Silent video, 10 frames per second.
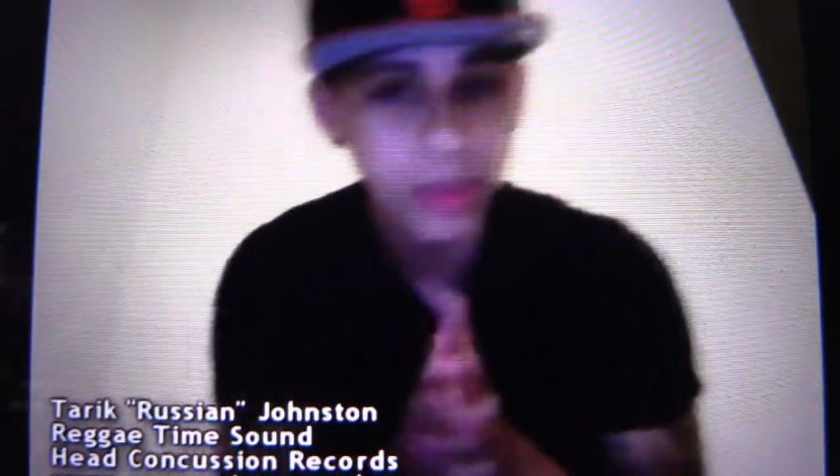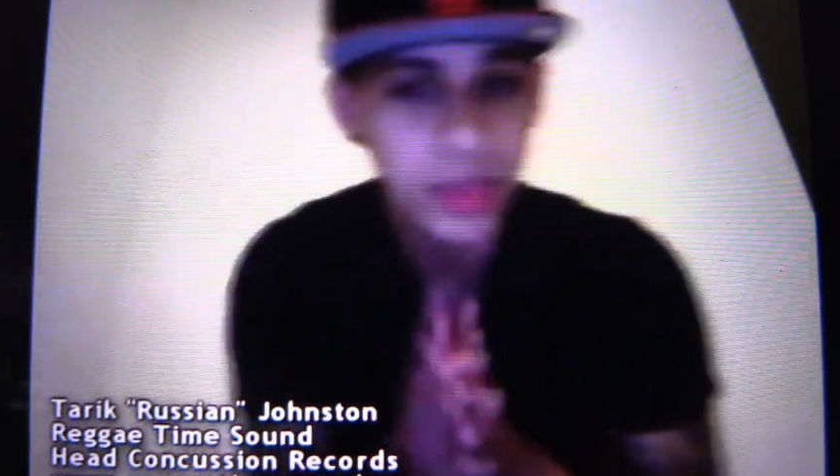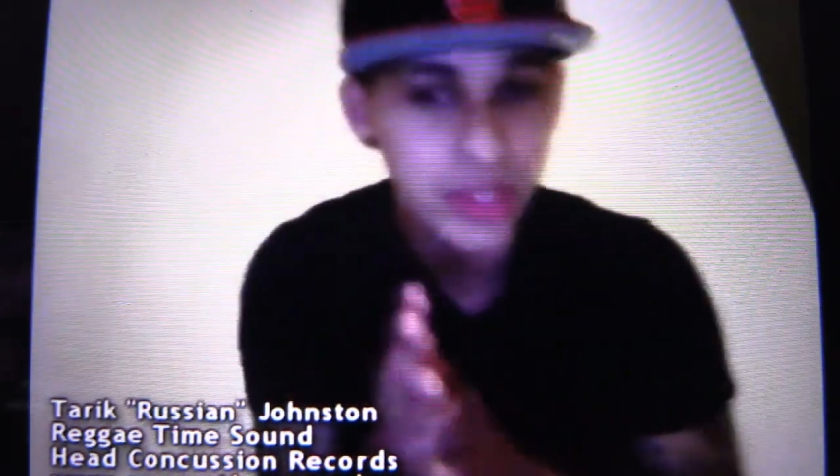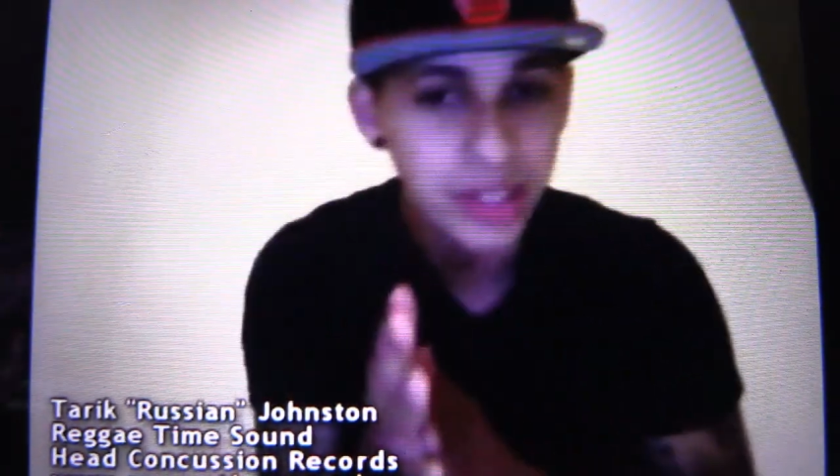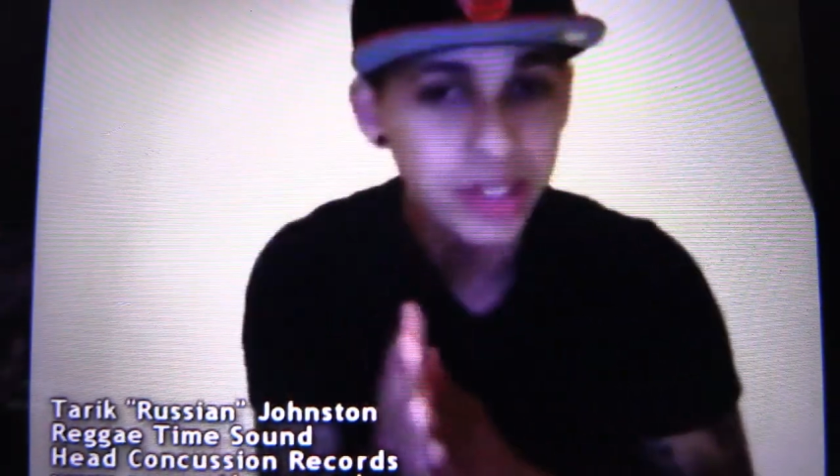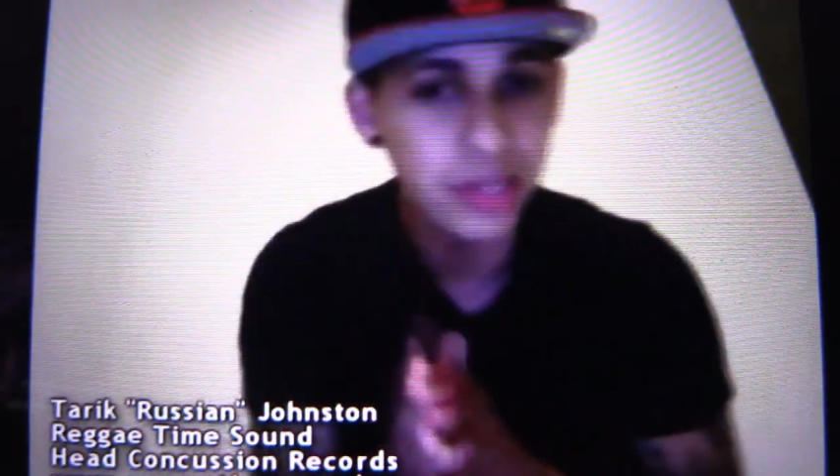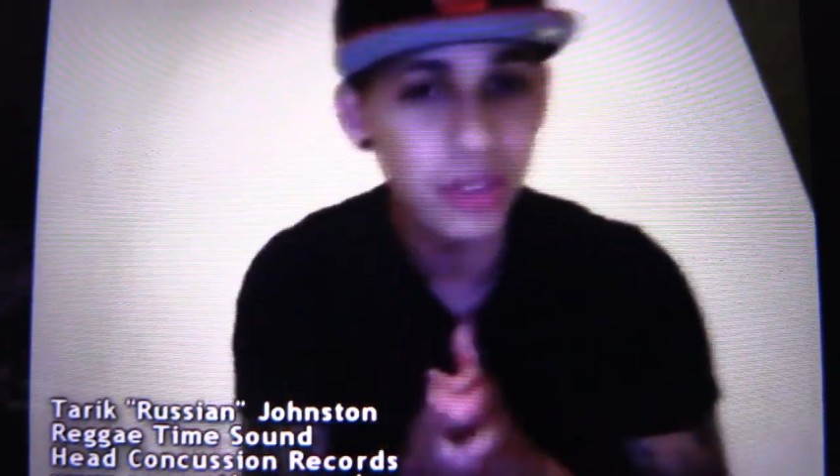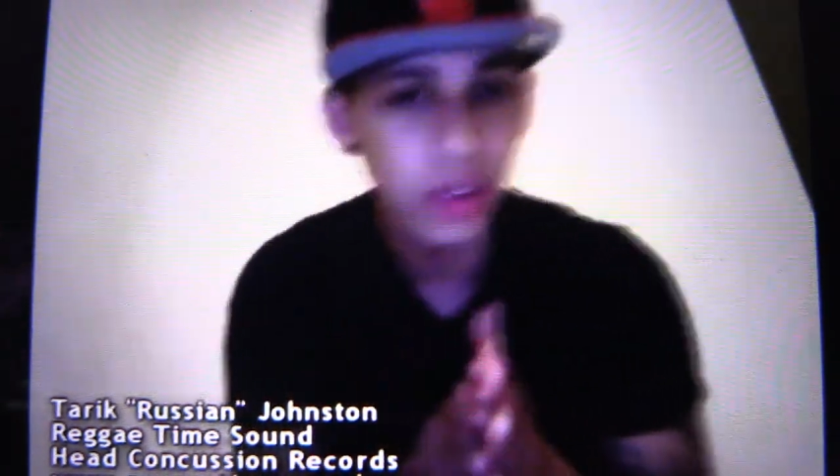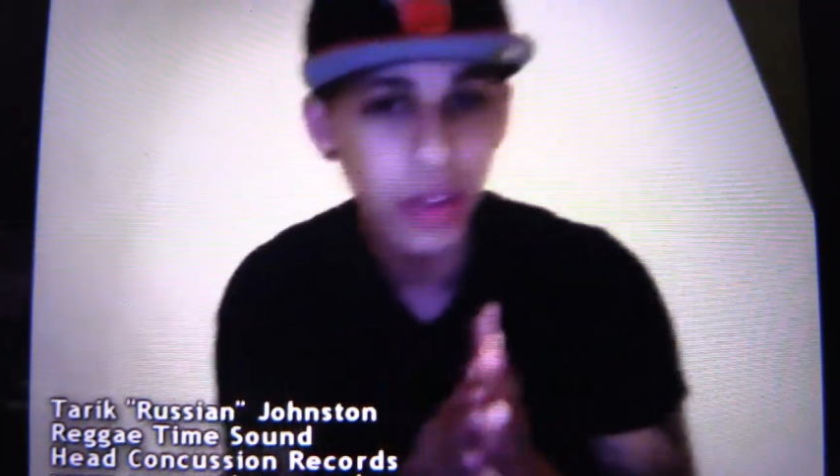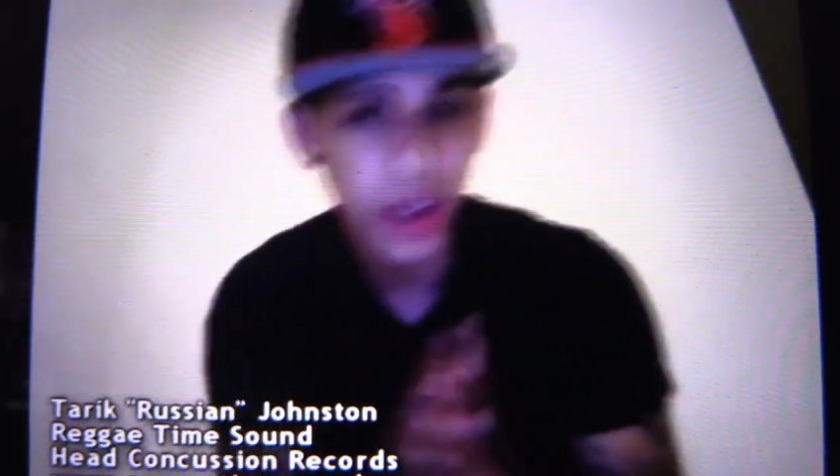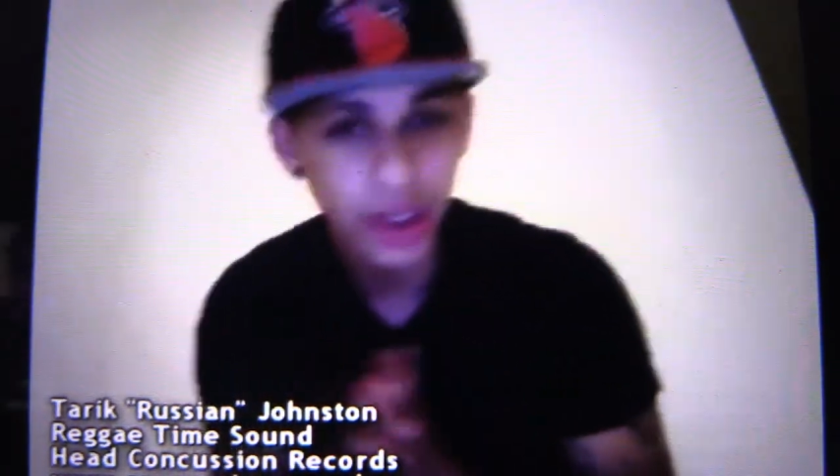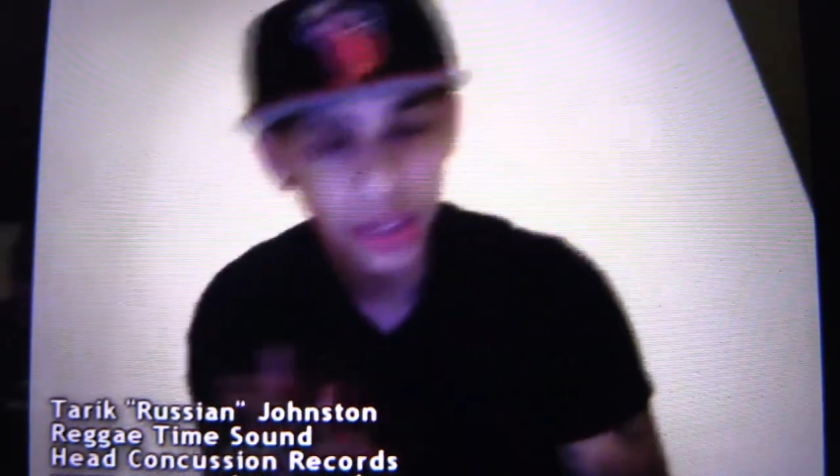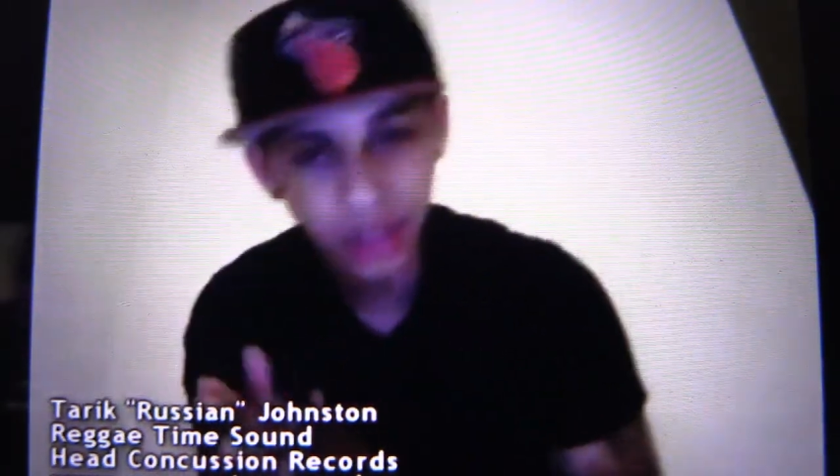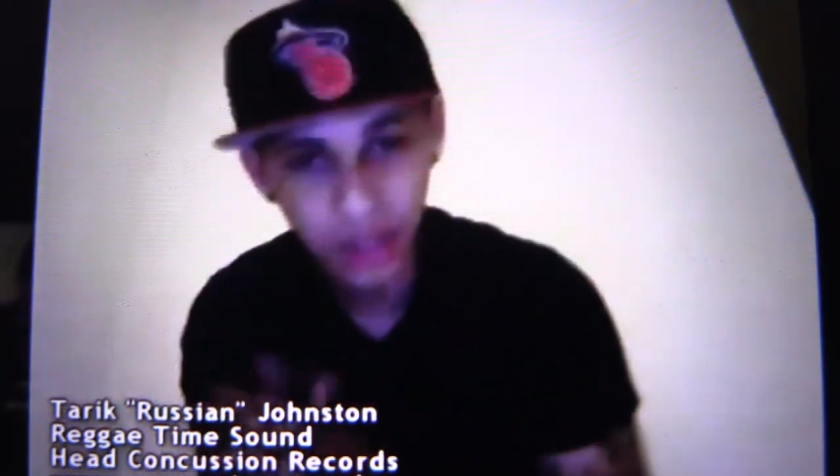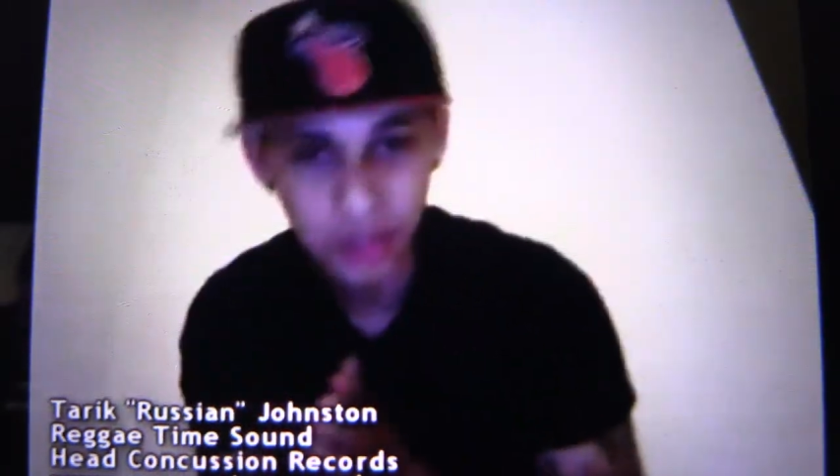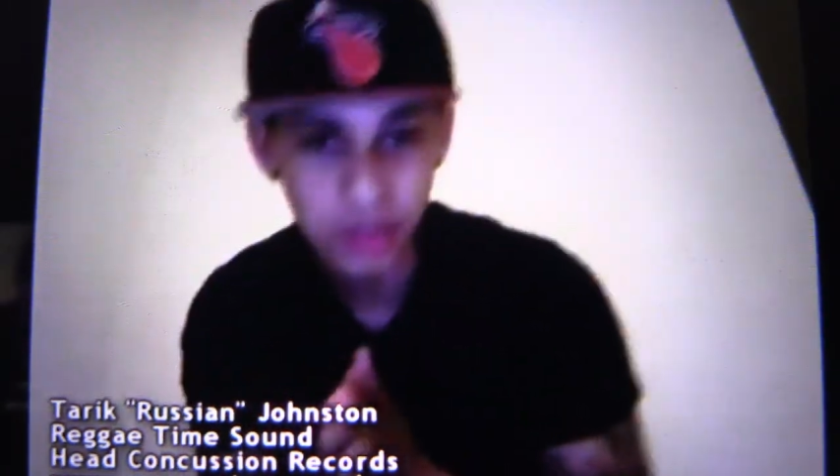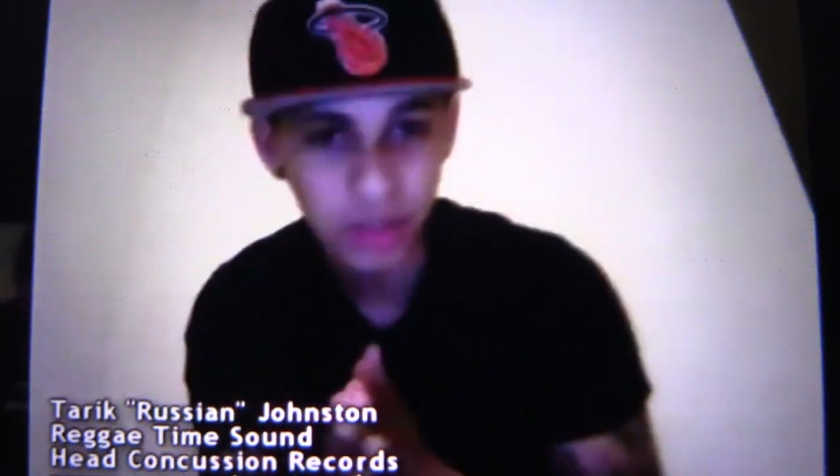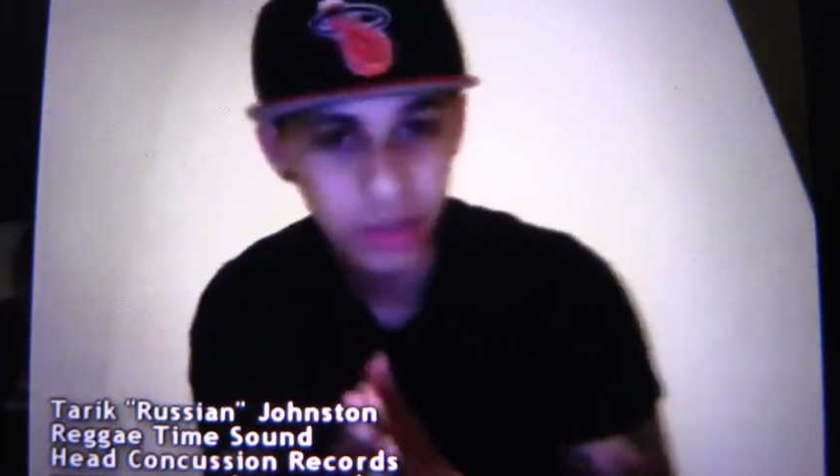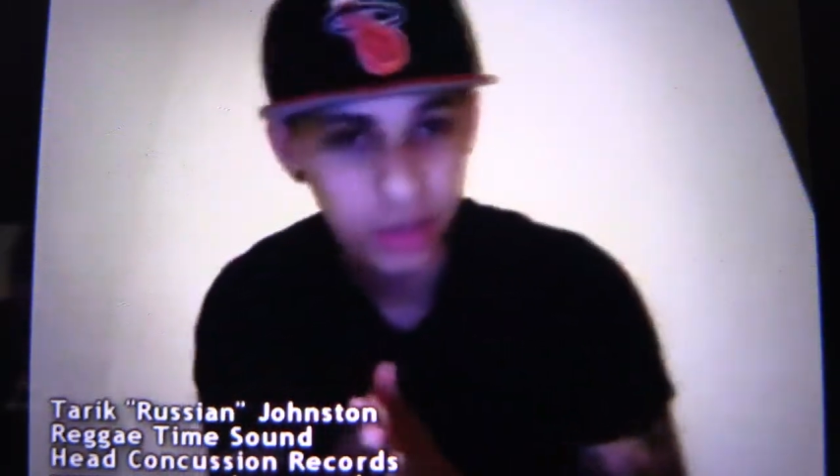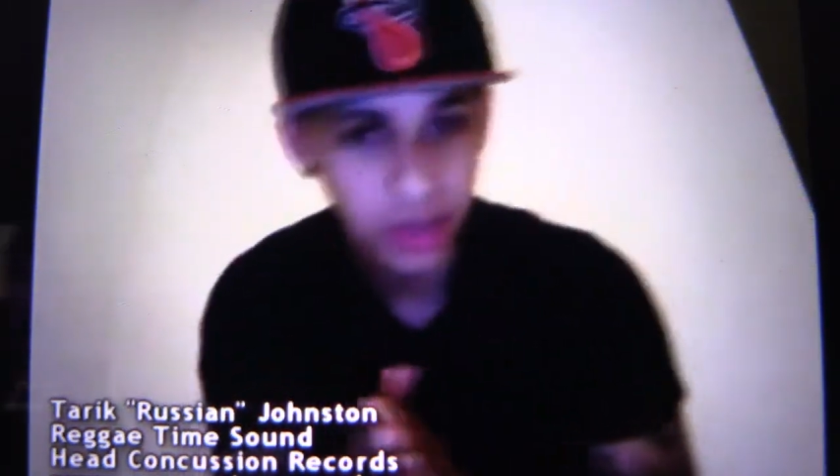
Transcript: representing for reggae time, so.